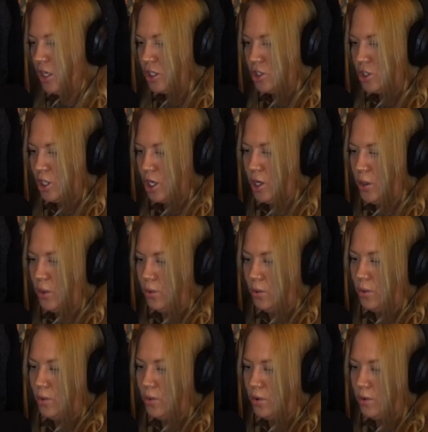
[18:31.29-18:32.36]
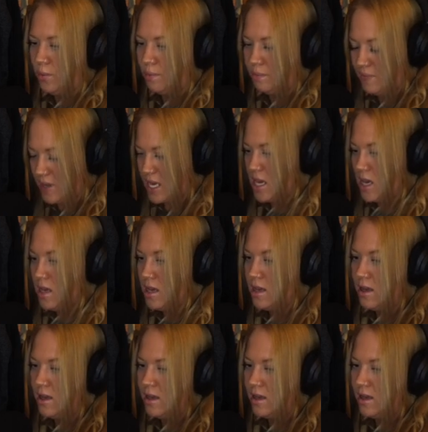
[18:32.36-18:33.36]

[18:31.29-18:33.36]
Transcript: So be